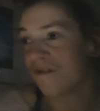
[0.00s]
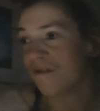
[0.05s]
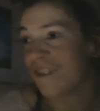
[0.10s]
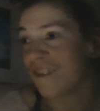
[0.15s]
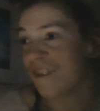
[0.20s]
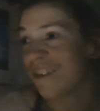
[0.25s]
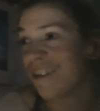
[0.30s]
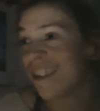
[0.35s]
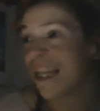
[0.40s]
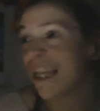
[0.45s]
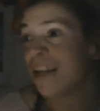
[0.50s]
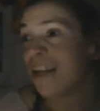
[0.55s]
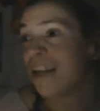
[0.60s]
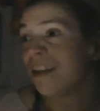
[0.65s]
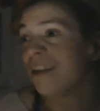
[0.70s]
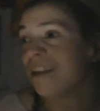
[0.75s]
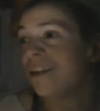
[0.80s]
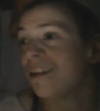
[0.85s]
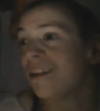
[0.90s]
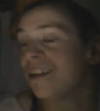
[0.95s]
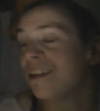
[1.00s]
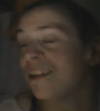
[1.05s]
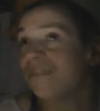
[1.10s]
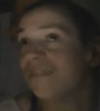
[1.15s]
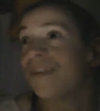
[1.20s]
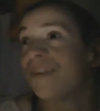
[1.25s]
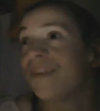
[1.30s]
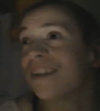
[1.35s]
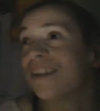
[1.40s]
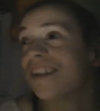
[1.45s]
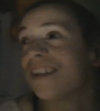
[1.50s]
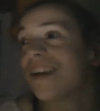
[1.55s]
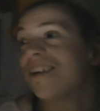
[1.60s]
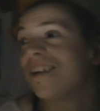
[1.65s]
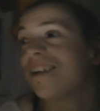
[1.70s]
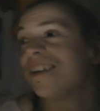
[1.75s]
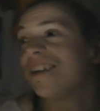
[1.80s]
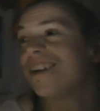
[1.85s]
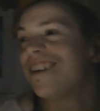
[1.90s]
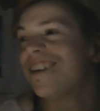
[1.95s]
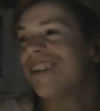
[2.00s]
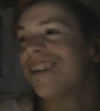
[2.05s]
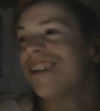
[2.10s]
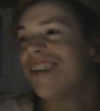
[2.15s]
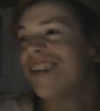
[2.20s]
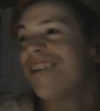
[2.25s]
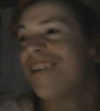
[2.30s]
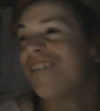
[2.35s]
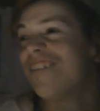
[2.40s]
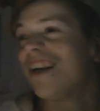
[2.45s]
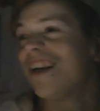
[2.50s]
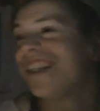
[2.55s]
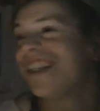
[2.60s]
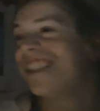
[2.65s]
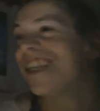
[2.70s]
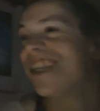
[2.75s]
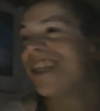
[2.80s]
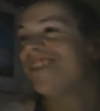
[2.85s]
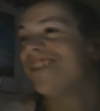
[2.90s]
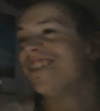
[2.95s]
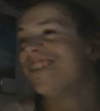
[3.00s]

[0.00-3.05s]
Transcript: What did it say in Rush Hour? Oh, you want me to sickle?